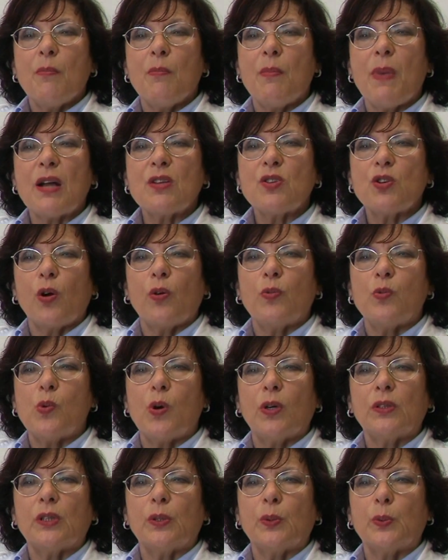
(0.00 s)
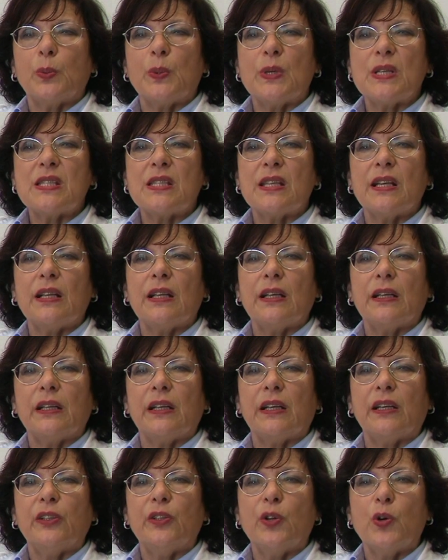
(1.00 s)
much of what we still
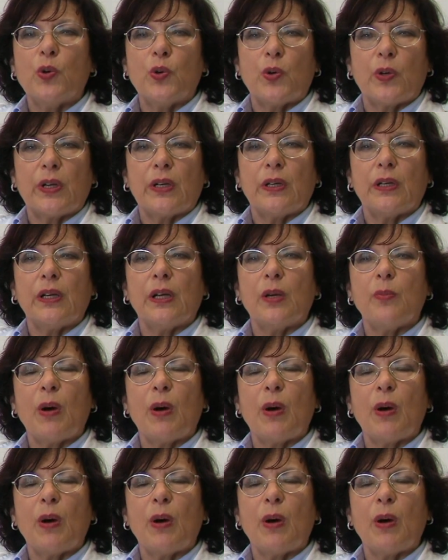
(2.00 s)
ignore